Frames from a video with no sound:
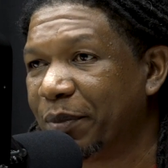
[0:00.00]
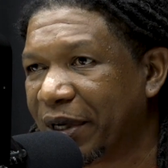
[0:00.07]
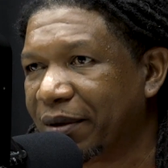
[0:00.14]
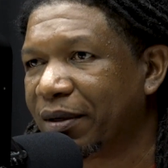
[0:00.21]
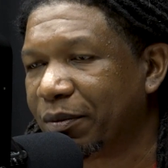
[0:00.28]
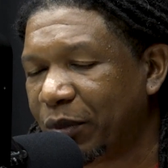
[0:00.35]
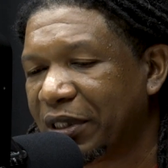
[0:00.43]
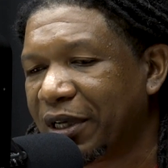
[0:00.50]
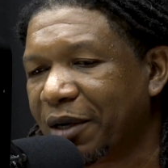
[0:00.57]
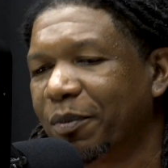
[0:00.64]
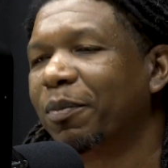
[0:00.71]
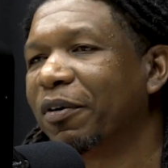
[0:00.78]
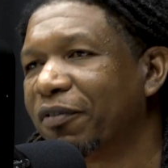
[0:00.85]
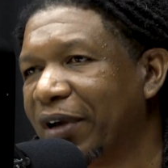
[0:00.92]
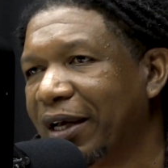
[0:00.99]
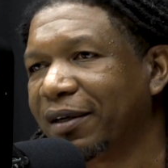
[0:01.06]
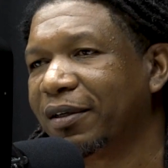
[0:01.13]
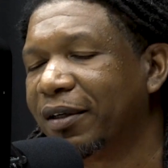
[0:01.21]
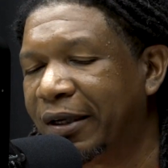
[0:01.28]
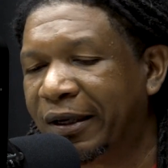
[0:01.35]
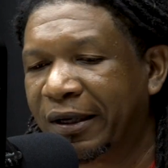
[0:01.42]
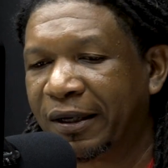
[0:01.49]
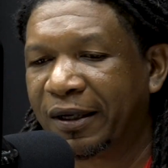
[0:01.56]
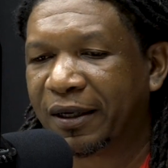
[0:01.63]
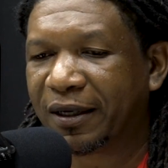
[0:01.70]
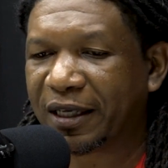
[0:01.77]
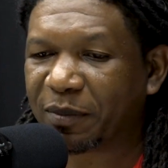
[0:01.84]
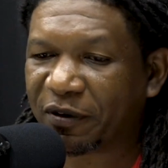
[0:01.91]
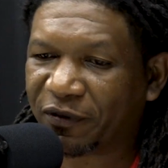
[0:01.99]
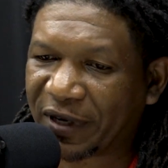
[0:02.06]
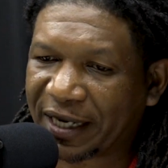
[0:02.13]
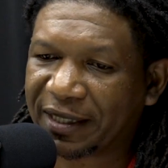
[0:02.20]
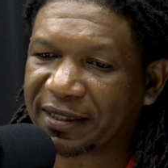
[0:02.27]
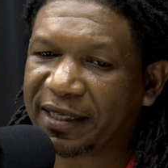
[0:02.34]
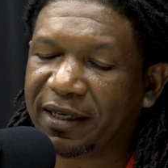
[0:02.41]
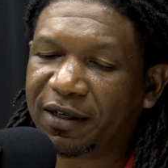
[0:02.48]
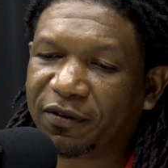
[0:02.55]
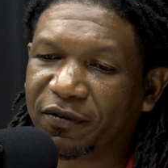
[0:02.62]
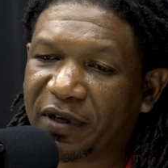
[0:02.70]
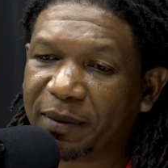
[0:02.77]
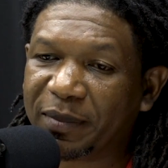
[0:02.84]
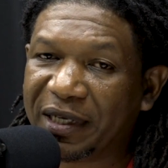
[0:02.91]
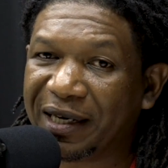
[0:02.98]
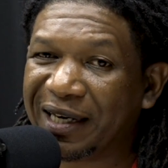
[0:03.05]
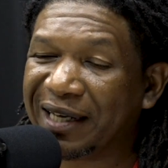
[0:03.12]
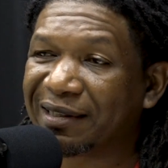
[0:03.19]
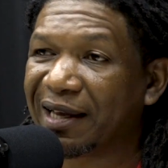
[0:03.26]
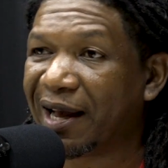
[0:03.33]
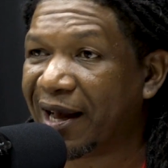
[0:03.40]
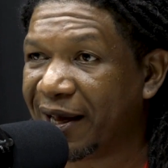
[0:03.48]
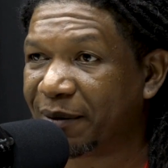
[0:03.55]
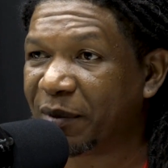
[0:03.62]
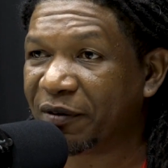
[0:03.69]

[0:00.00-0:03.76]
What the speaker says: but we're talking about my father. That's my father's side of the family, and that's hard.